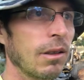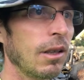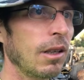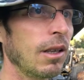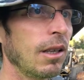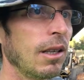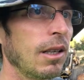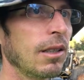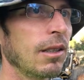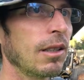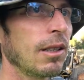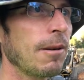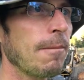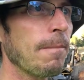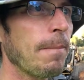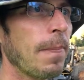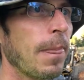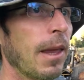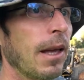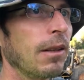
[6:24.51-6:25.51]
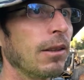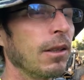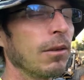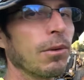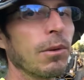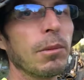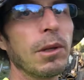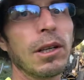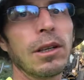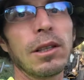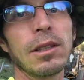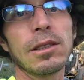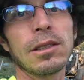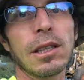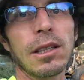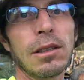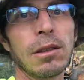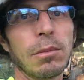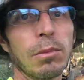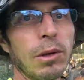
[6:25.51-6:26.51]
And um, then from there, he
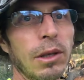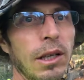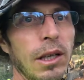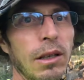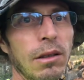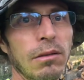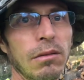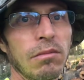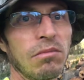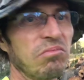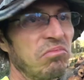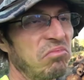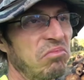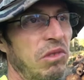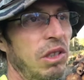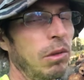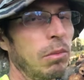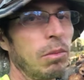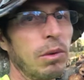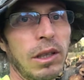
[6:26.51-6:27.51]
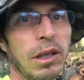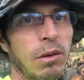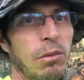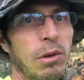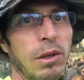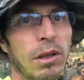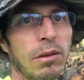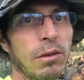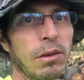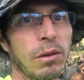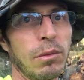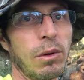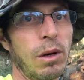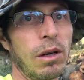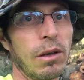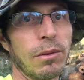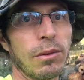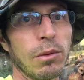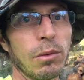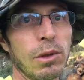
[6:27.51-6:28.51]
said he'll bring out, he'll bring out whatever I
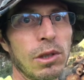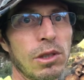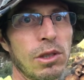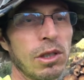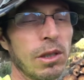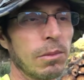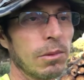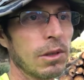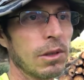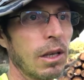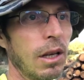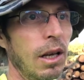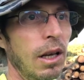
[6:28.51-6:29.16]
want for wood chips.